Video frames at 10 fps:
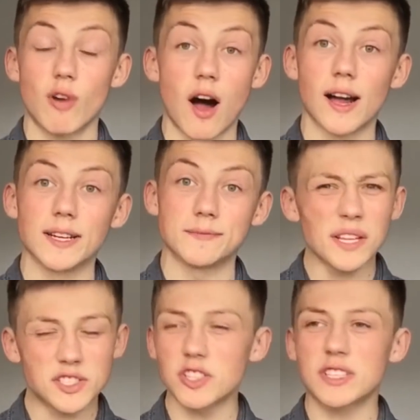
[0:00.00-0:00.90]
Right,
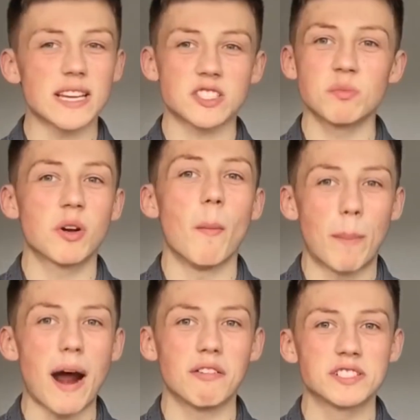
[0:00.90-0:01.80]
let's just get some
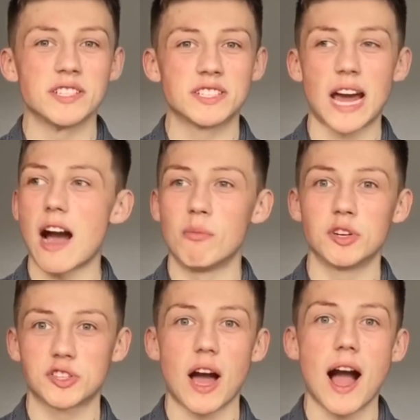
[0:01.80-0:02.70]
comparisons to how
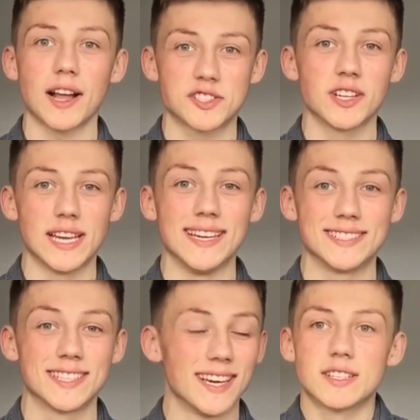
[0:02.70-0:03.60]
much that actually
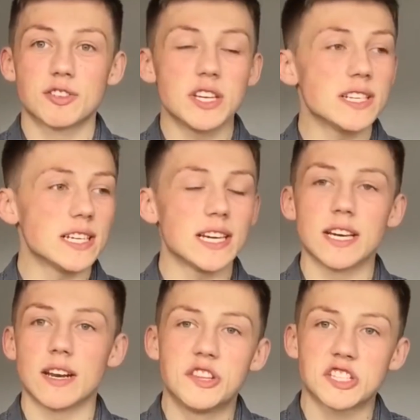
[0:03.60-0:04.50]
is. So she's
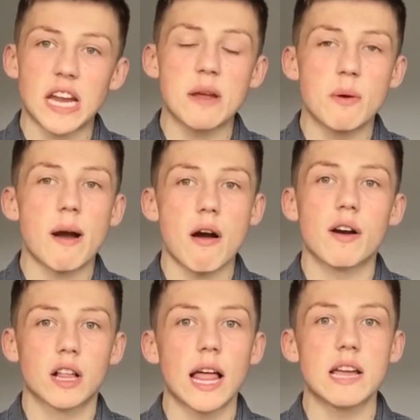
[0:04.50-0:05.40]
eating the same amount
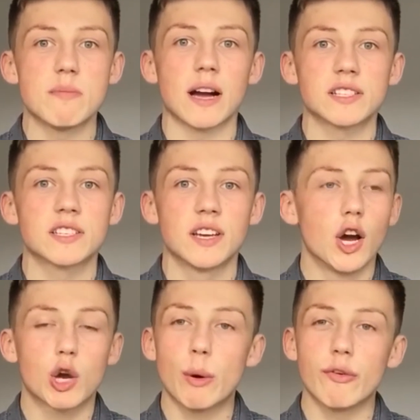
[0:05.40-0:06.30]
of clay mask
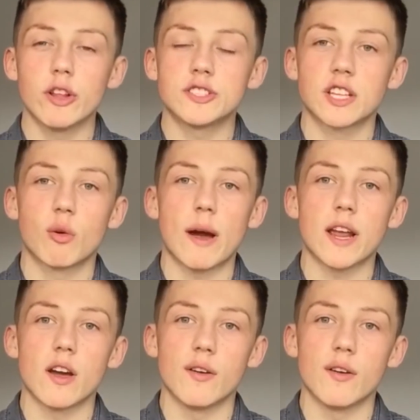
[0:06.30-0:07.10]
equivalent to the weight